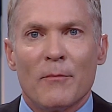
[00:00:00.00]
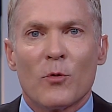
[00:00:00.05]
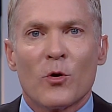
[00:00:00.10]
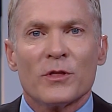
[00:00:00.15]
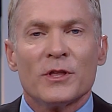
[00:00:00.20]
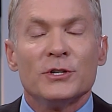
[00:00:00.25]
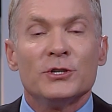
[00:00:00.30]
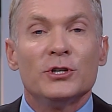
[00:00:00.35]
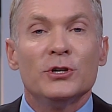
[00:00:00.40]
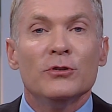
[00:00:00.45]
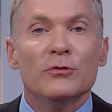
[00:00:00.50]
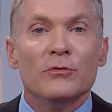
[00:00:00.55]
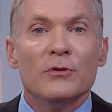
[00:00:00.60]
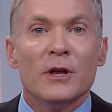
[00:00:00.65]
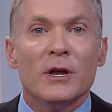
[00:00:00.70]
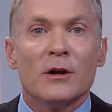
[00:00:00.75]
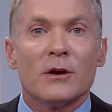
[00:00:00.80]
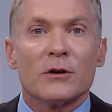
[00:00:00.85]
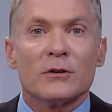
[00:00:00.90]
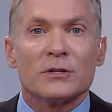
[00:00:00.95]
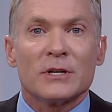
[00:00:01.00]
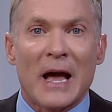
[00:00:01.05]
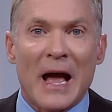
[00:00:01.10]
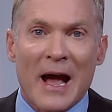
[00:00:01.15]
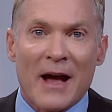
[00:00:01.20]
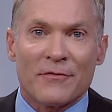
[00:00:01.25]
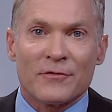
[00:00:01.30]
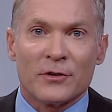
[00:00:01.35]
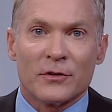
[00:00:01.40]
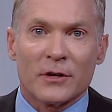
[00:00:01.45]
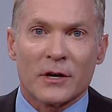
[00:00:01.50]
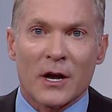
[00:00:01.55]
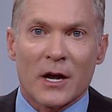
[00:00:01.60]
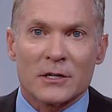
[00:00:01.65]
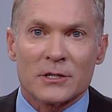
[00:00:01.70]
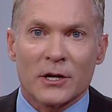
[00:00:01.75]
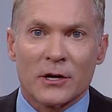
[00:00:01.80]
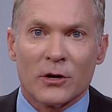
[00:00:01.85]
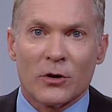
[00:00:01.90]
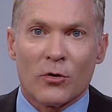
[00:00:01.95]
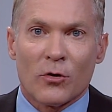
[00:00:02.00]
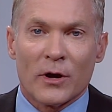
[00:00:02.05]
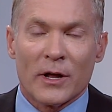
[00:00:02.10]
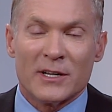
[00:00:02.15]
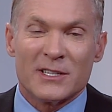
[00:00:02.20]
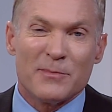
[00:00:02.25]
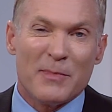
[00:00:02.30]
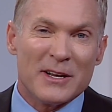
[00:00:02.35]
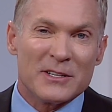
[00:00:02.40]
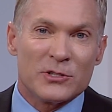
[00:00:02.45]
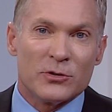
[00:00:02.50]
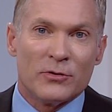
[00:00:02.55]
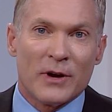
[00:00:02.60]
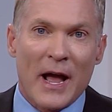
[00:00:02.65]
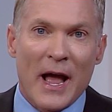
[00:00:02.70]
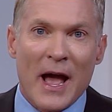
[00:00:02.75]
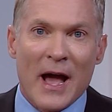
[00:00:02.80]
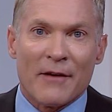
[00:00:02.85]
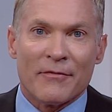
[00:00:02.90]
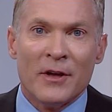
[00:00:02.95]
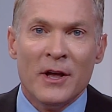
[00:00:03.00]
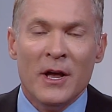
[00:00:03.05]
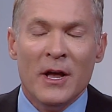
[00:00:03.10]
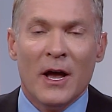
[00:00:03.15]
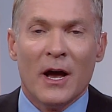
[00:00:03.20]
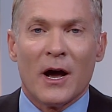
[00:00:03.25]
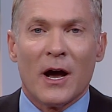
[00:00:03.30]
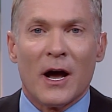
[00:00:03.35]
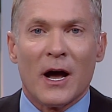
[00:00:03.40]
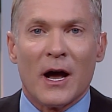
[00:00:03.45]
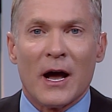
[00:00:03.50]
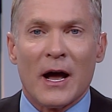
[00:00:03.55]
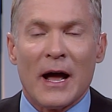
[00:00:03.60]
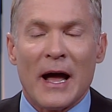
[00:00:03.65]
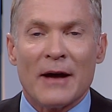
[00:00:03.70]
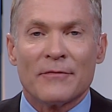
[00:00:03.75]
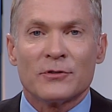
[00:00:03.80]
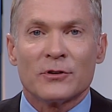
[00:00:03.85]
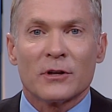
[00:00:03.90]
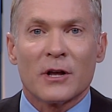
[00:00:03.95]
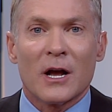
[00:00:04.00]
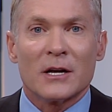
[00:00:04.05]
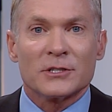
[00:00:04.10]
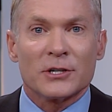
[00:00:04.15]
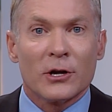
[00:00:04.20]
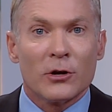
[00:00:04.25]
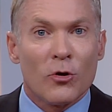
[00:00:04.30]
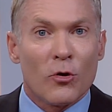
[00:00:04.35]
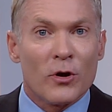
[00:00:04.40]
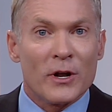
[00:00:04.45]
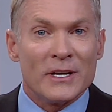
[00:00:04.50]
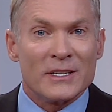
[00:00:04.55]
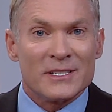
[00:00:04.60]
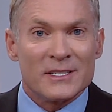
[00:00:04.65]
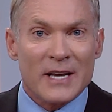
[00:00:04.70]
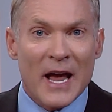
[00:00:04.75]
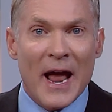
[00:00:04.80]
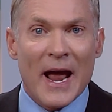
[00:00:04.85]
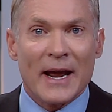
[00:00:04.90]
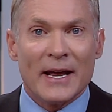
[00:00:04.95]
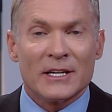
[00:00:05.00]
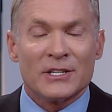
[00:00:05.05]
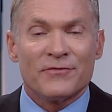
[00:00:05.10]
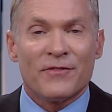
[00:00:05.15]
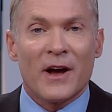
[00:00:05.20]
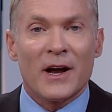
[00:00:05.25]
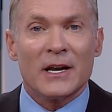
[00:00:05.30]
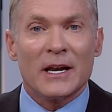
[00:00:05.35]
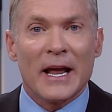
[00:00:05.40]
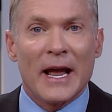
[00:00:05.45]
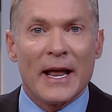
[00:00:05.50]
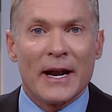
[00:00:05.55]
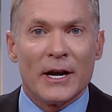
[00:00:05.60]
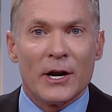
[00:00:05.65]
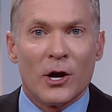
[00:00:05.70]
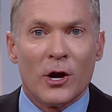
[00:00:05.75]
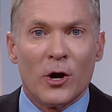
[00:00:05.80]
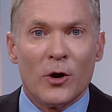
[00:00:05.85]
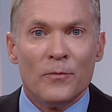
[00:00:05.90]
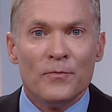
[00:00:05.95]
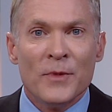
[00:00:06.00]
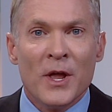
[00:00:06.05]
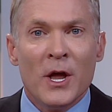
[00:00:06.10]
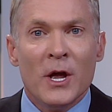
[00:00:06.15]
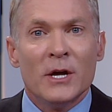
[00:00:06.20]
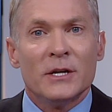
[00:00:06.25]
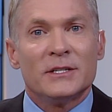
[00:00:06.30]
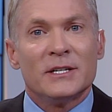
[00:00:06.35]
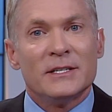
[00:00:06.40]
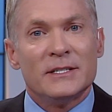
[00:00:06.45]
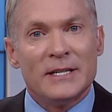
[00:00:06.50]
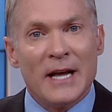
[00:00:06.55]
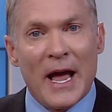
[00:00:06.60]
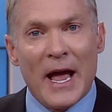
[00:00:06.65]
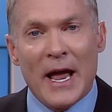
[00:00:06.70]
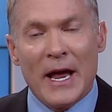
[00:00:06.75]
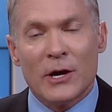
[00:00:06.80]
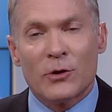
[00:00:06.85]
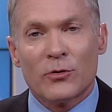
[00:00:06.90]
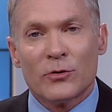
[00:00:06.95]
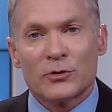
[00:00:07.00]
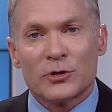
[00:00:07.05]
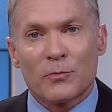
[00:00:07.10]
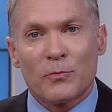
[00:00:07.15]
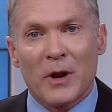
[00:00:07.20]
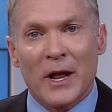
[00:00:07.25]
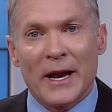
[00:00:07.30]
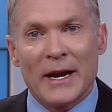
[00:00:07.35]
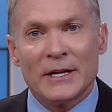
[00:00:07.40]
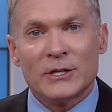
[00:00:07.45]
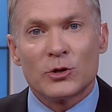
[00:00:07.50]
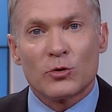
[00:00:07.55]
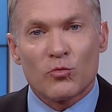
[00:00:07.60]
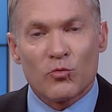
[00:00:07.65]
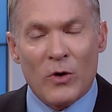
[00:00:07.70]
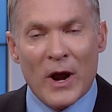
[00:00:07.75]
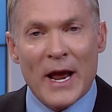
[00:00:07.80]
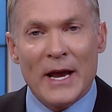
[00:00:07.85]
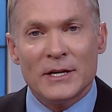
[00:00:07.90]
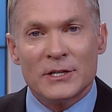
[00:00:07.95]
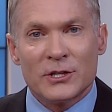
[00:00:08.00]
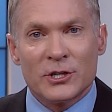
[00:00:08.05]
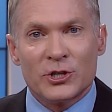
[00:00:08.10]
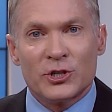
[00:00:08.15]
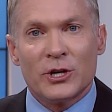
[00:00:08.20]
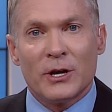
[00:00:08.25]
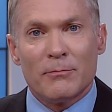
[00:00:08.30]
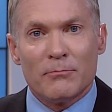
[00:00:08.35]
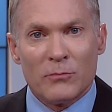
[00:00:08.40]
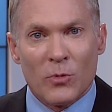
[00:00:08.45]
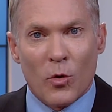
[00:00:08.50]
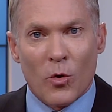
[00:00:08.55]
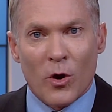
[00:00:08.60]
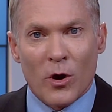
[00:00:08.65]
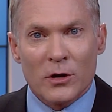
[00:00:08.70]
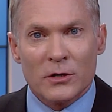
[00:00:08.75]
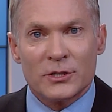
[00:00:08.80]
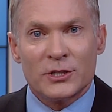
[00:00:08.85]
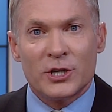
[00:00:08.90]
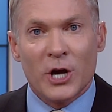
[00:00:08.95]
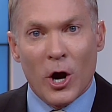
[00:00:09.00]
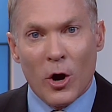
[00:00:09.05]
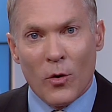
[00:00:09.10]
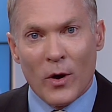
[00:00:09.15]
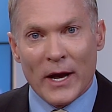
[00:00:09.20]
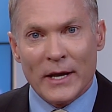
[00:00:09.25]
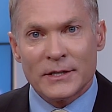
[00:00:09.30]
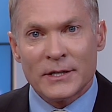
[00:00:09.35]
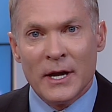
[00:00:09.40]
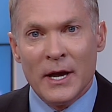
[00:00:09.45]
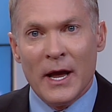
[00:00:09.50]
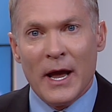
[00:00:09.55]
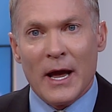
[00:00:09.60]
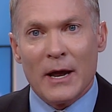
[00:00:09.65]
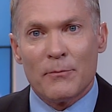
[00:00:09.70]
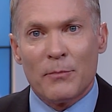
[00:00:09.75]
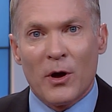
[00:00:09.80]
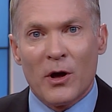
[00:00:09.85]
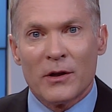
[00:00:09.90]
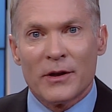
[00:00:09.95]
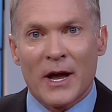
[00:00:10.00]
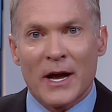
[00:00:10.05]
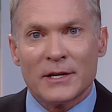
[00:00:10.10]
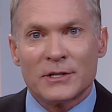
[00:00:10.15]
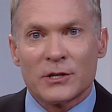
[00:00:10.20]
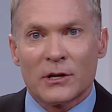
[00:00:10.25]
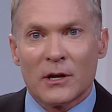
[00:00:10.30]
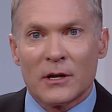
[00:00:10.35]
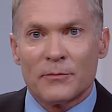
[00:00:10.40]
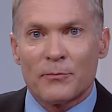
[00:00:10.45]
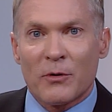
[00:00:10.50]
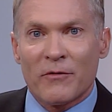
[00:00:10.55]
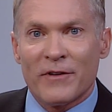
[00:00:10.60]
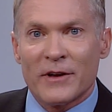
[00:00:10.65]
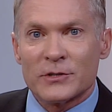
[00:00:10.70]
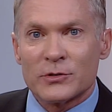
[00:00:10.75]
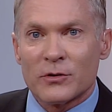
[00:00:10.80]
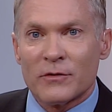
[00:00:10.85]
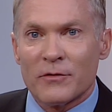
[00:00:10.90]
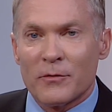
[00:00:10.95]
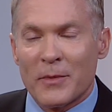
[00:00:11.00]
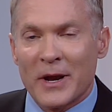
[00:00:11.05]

More than two years after the Costa Concordia, it's about two and a half, uh, after the Costa Concordia sank, it's finally headed home. Today, crews are planning to raise the ship more, tow it, and Paul Neitzel, a professor of the